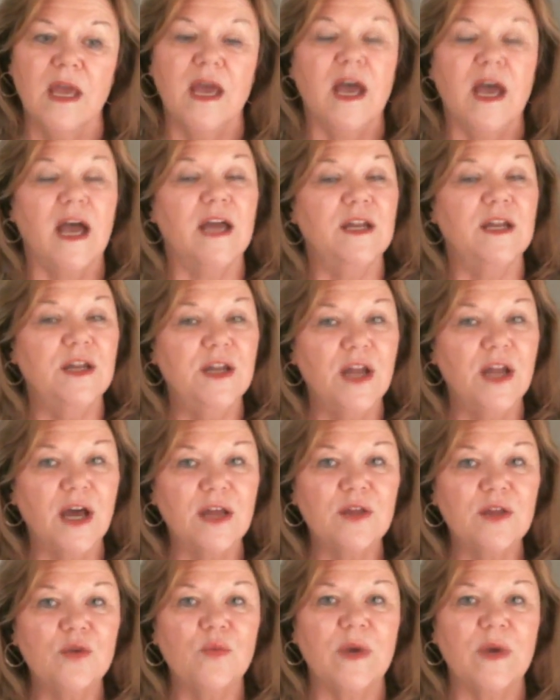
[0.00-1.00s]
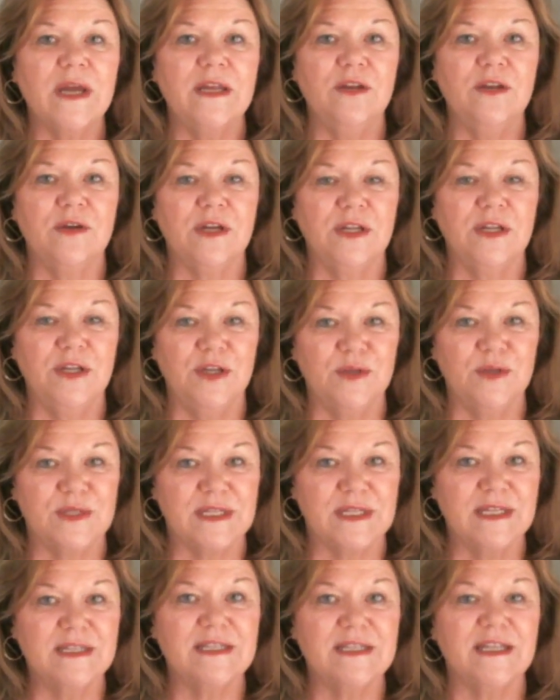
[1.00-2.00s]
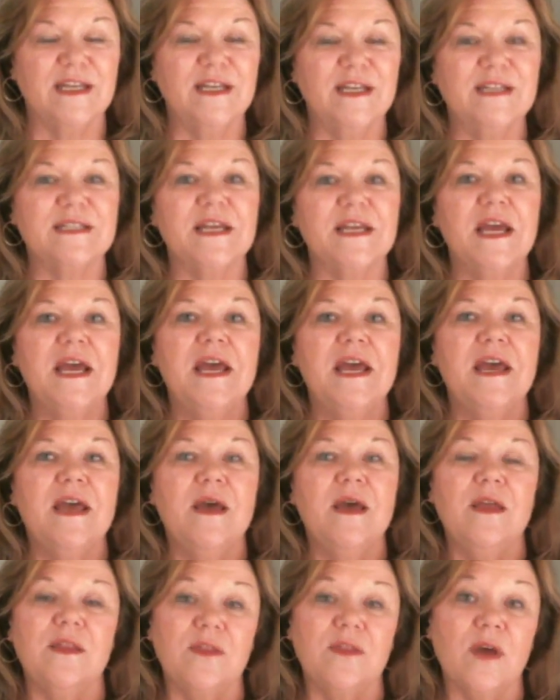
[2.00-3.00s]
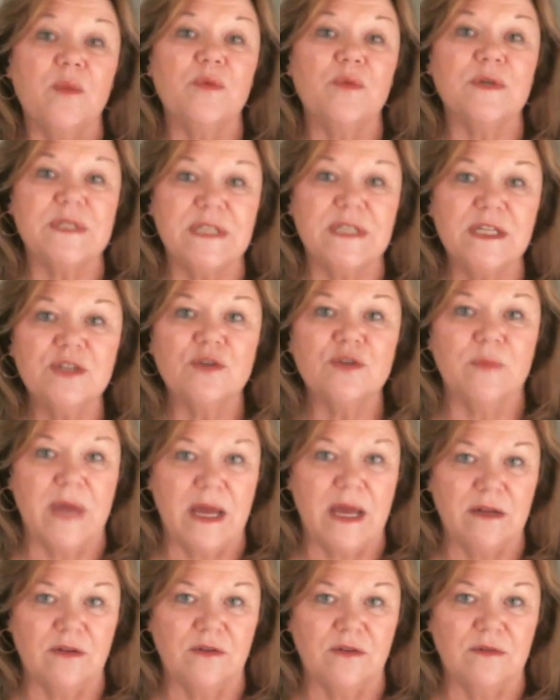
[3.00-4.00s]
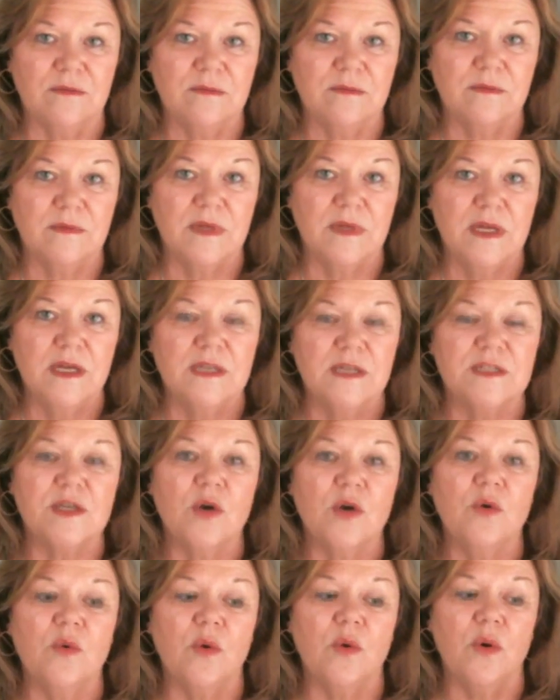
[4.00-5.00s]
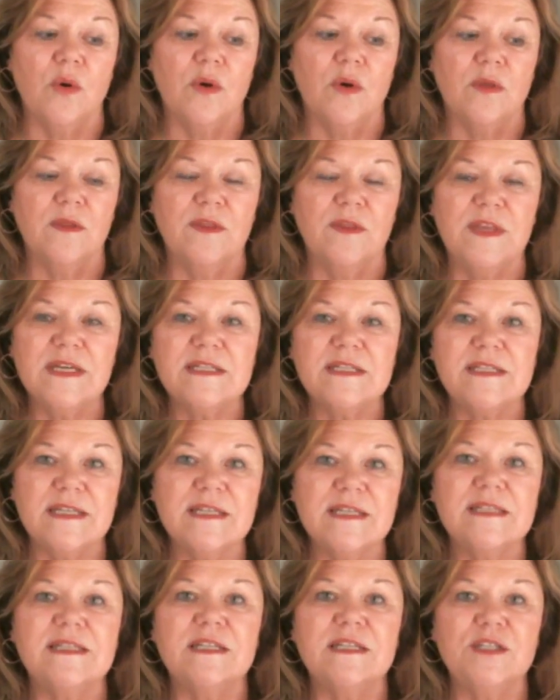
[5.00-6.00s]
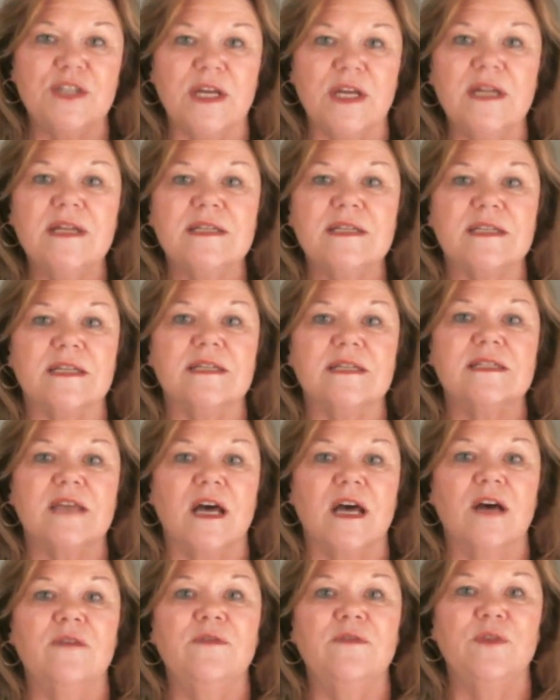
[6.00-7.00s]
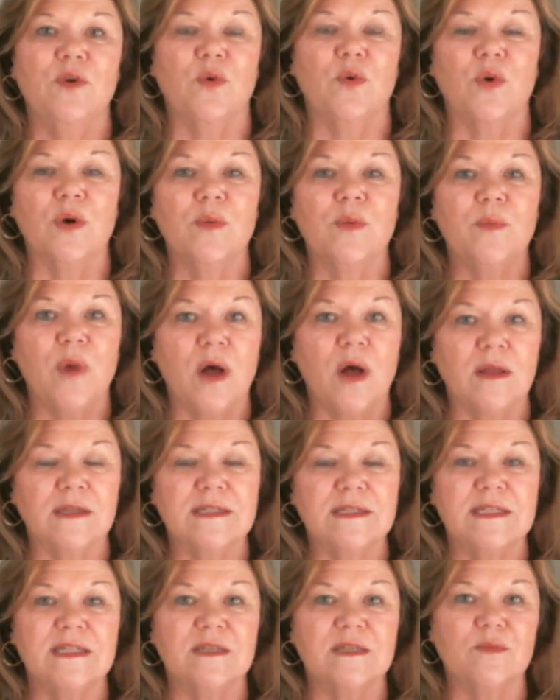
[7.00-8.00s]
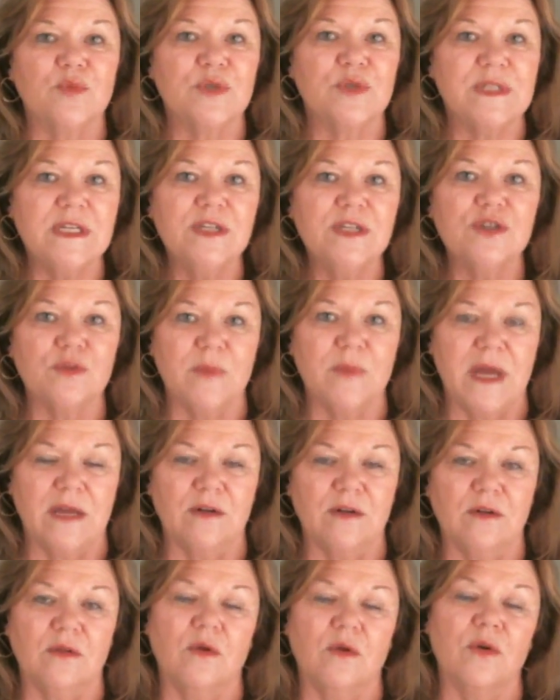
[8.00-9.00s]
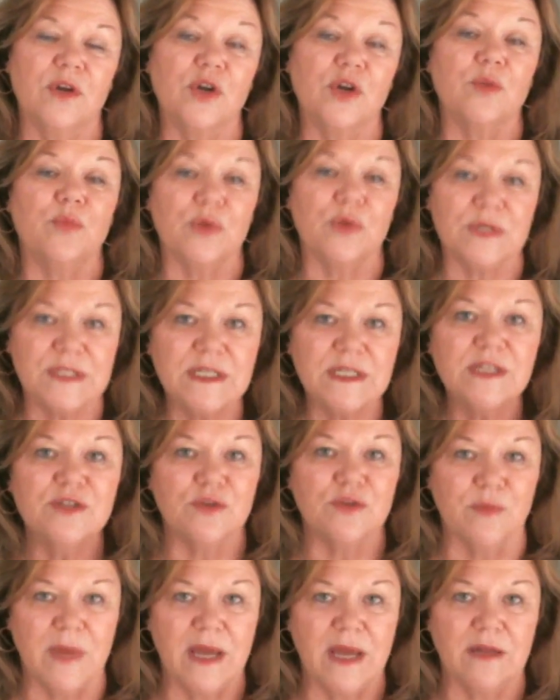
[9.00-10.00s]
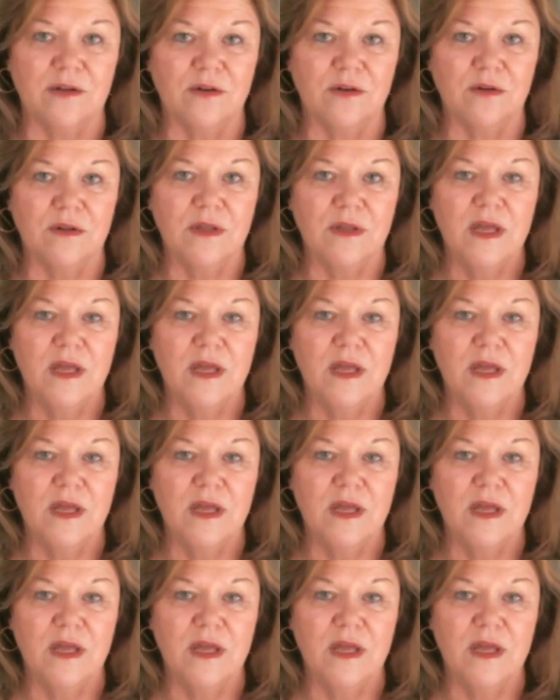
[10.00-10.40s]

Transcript: Another way you can use this is a procedure manual. So this is the genesis of your policies and procedure manual or your procedure manual.